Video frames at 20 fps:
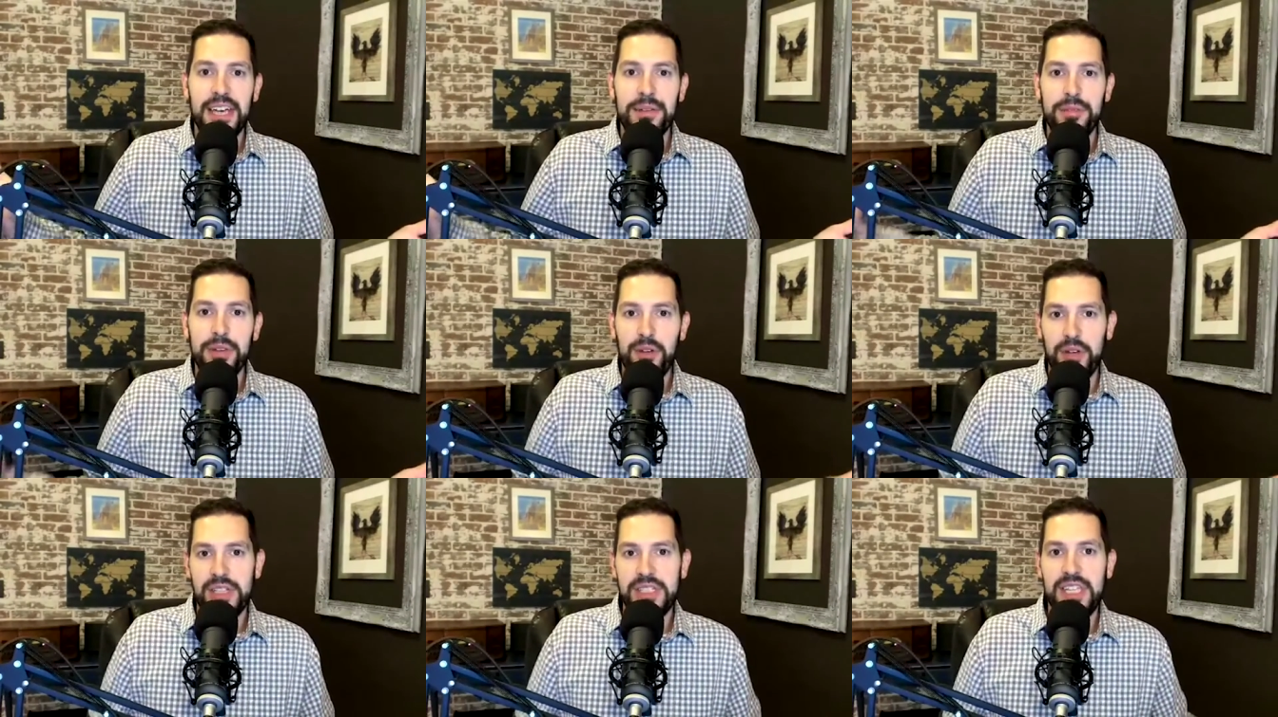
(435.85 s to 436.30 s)
I
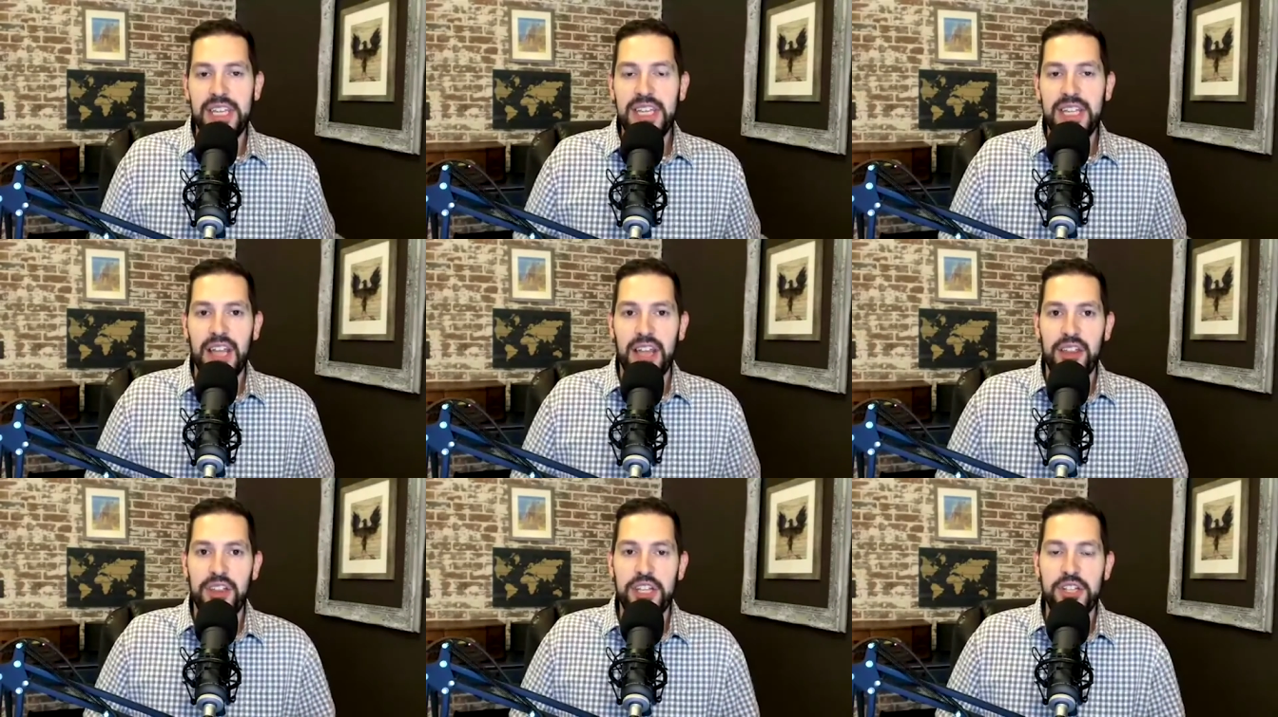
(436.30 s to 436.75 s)
mean,
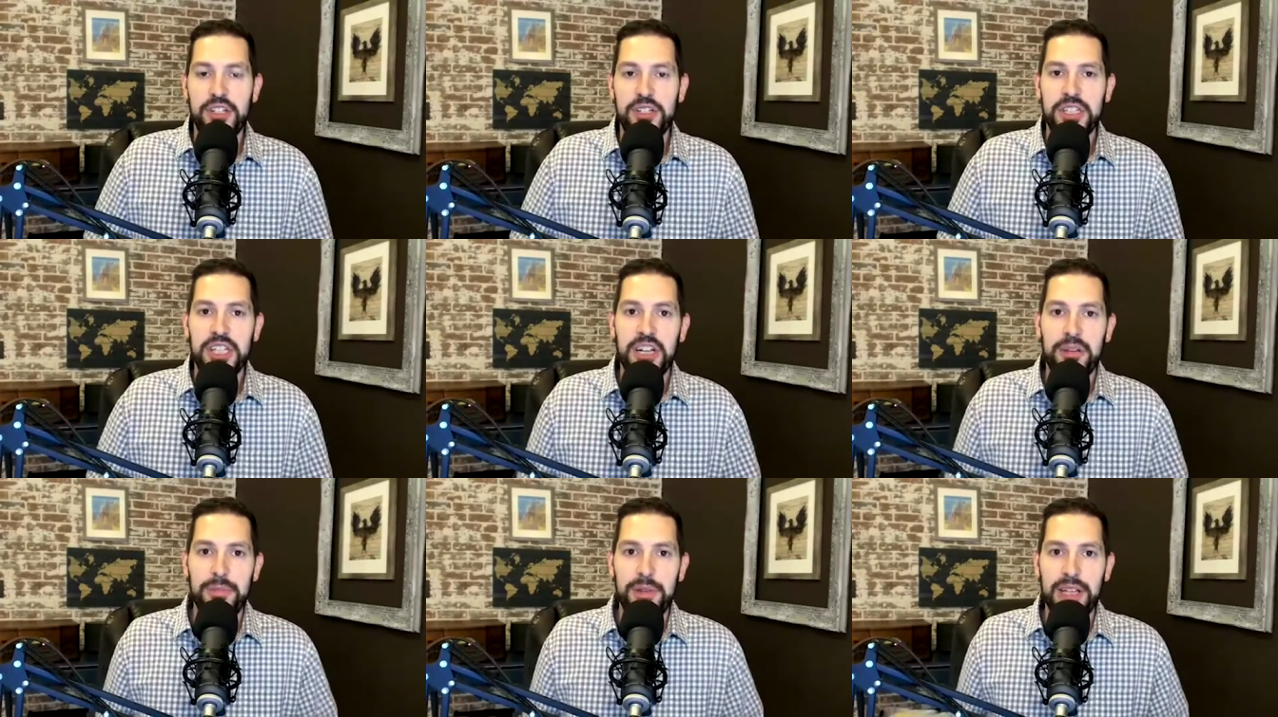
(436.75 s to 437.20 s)
are they
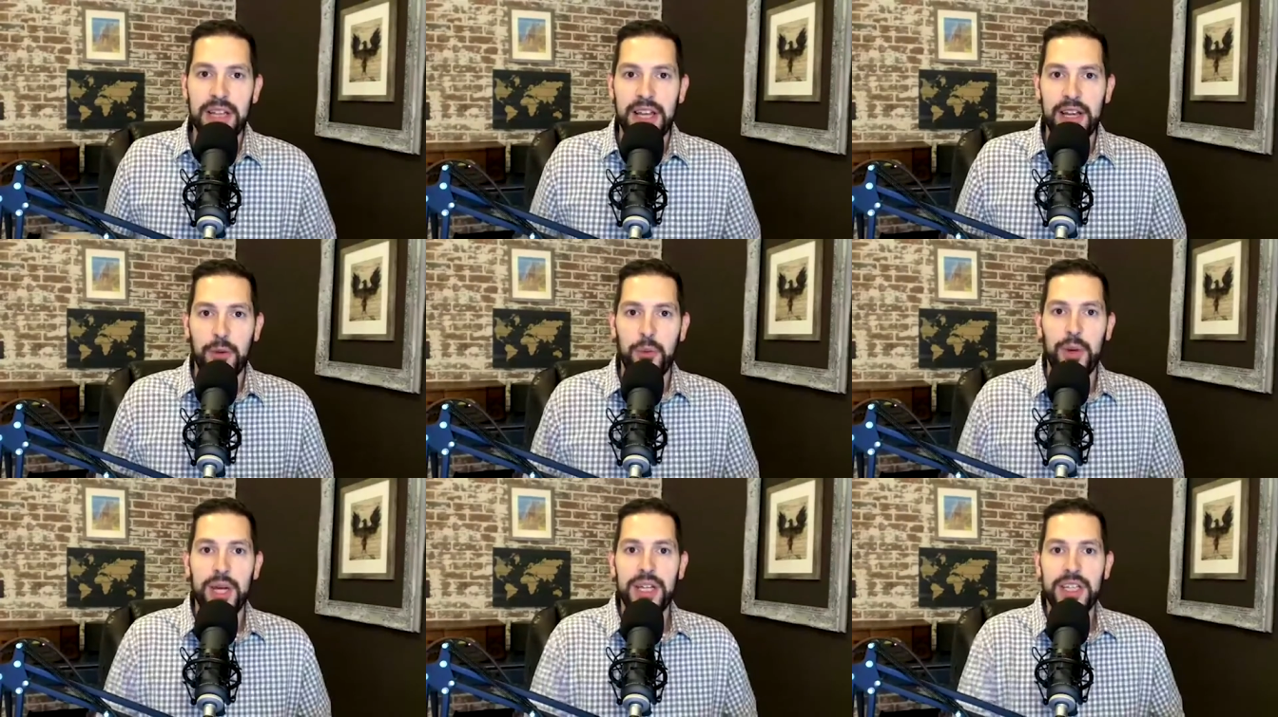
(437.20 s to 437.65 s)
just going to be
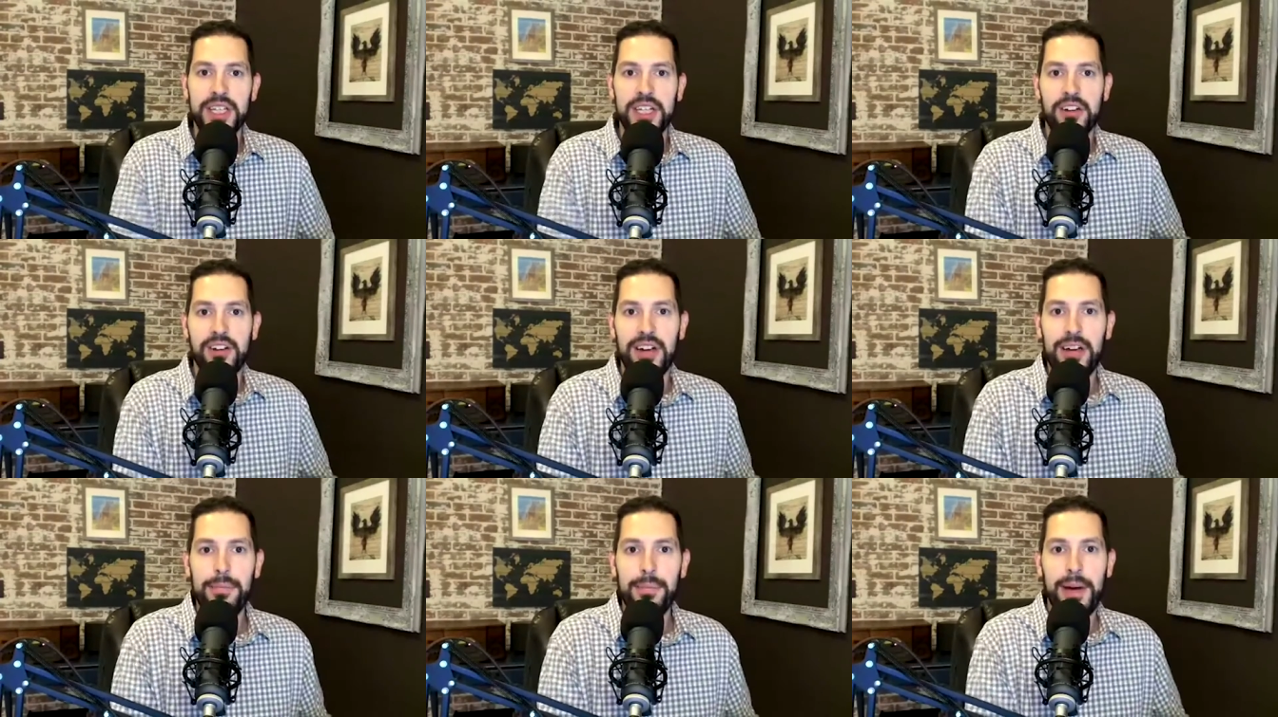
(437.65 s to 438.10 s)
like wheeling
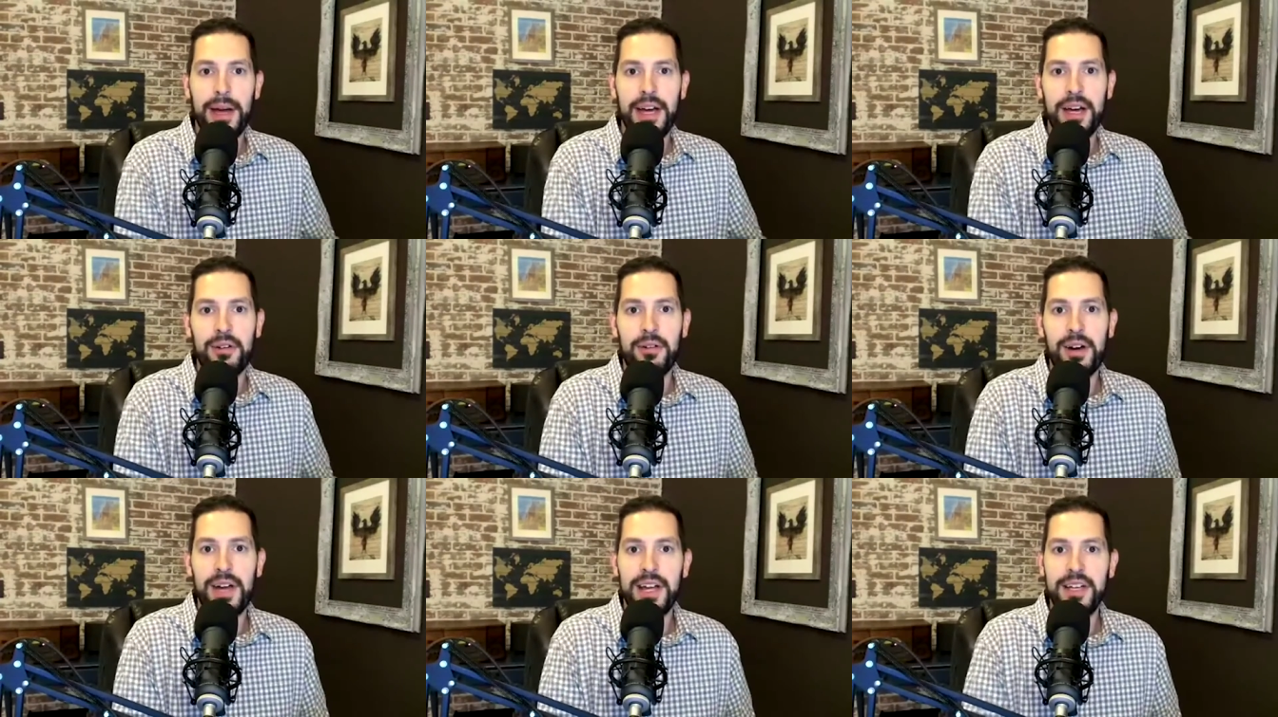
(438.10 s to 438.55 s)
grandpa
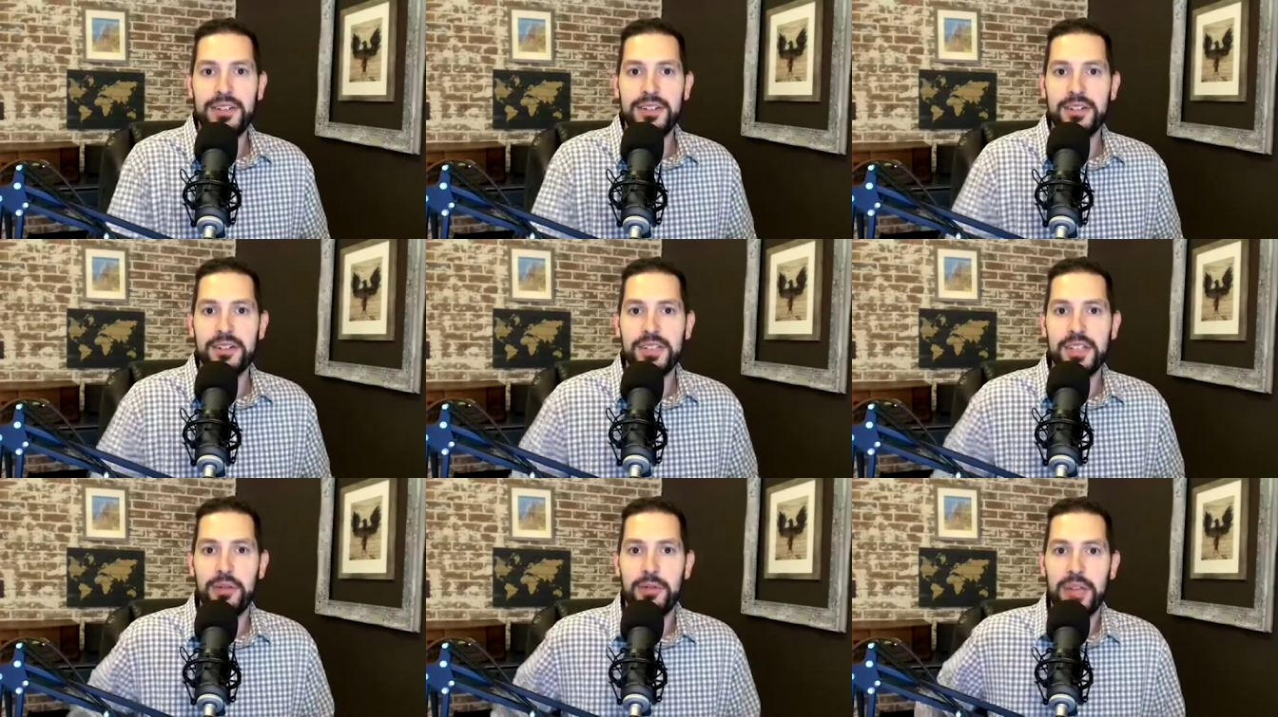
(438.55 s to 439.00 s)
around
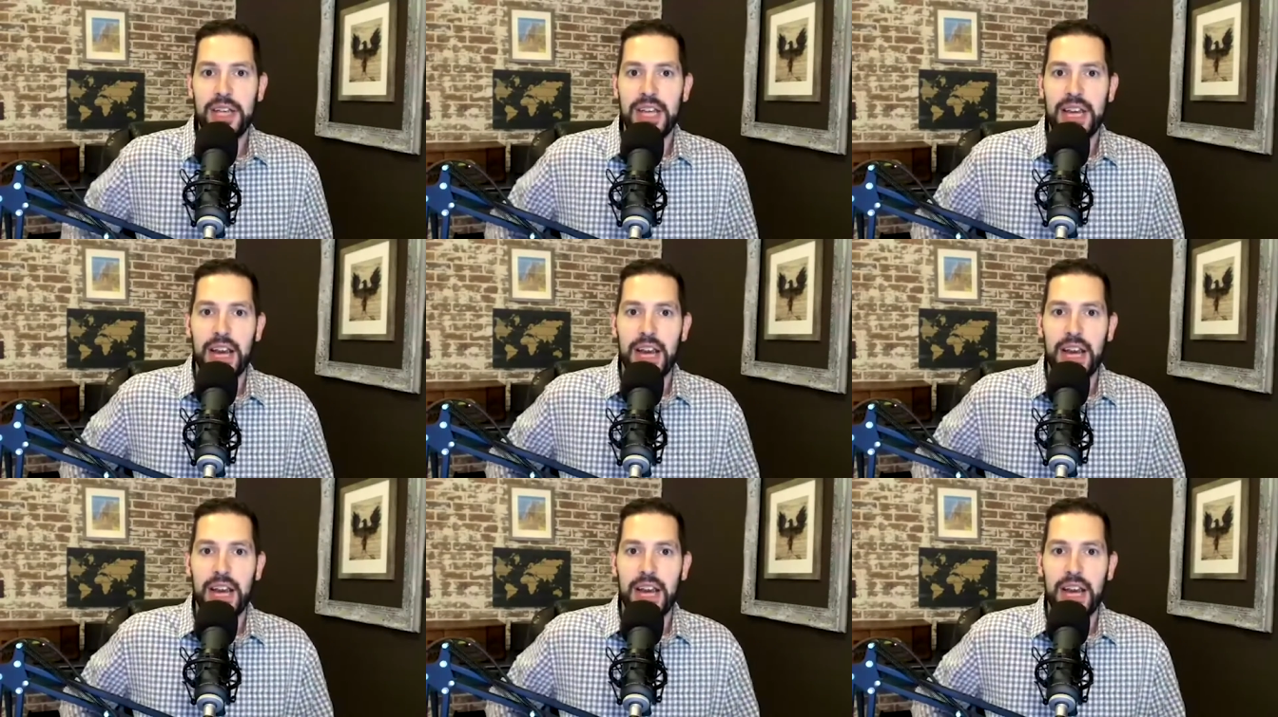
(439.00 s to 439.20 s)
or something,